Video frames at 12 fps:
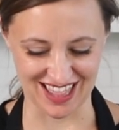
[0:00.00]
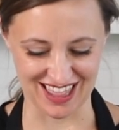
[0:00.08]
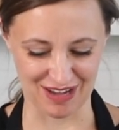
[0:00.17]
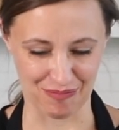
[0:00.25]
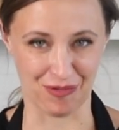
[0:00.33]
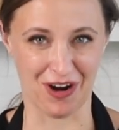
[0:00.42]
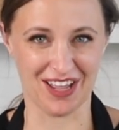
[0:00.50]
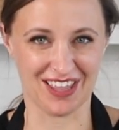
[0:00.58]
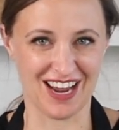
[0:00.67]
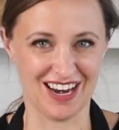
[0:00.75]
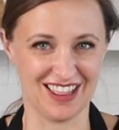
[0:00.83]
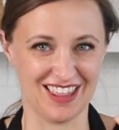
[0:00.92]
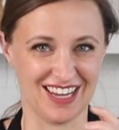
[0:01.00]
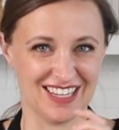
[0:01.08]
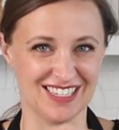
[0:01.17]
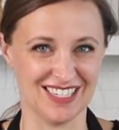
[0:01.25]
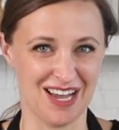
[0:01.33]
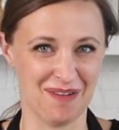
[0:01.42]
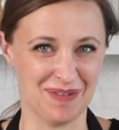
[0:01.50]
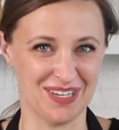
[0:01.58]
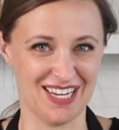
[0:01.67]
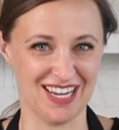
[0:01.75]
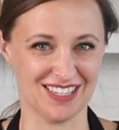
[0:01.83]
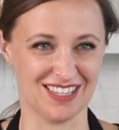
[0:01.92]
The broth kind of thickens up, it
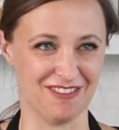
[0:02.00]
takes,